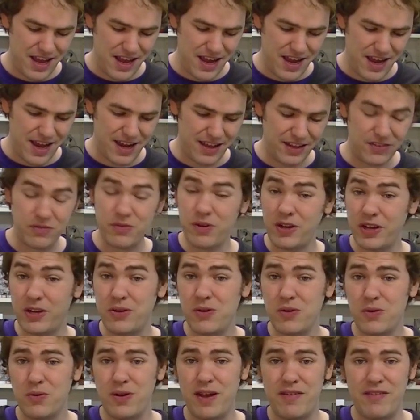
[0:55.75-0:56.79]
It's really
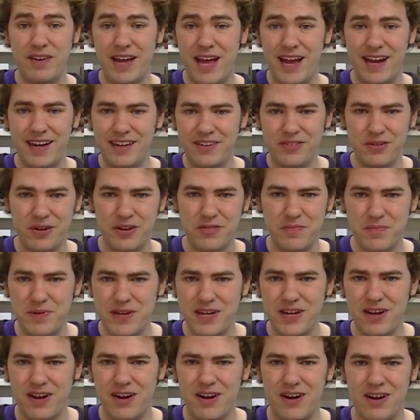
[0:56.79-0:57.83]
cool. We haven't had any sort of
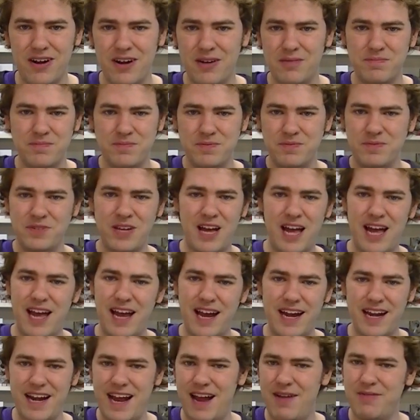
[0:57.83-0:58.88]
PR,
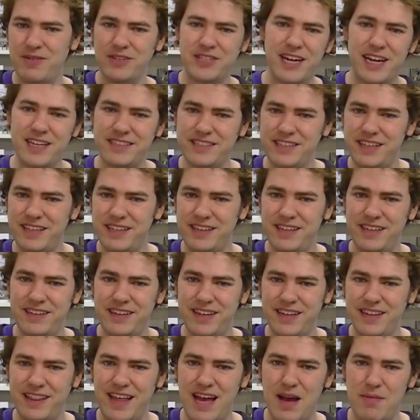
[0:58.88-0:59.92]
sign, advertising, anything
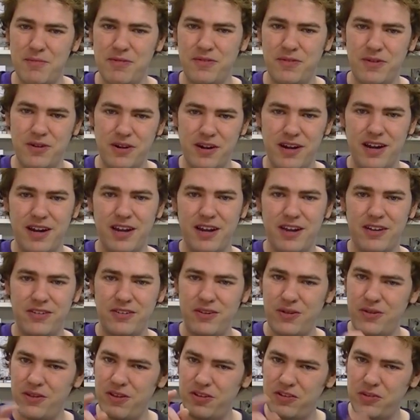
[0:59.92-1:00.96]
like that before.
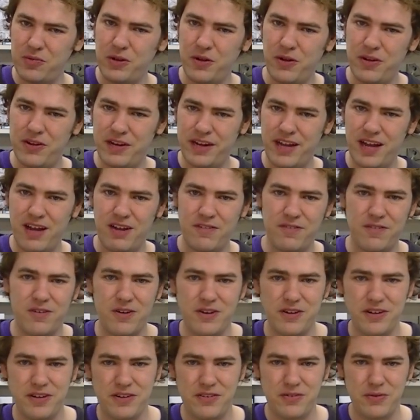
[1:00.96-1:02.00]
So this will be going to
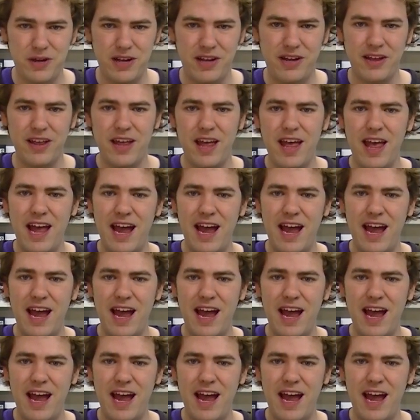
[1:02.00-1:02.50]
California as well.